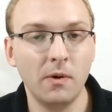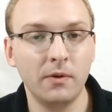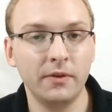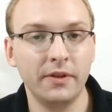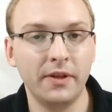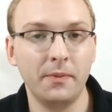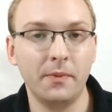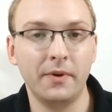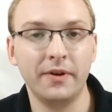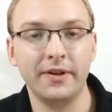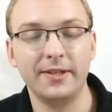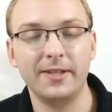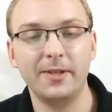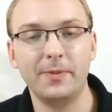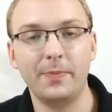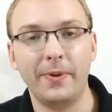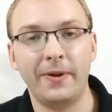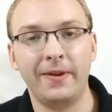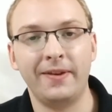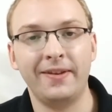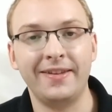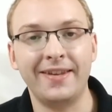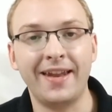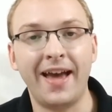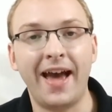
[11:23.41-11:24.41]
only want to
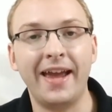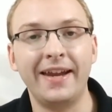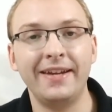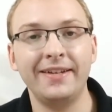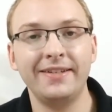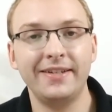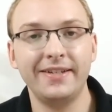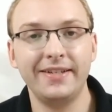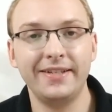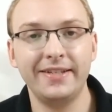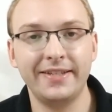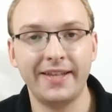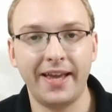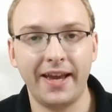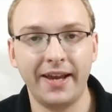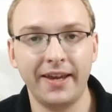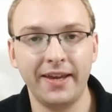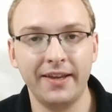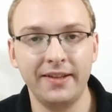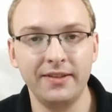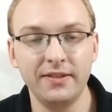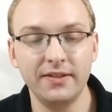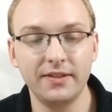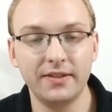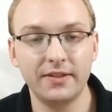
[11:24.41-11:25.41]
spend 90
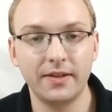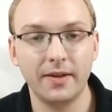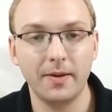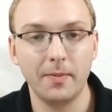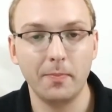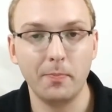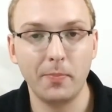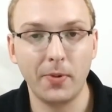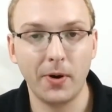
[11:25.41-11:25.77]
seconds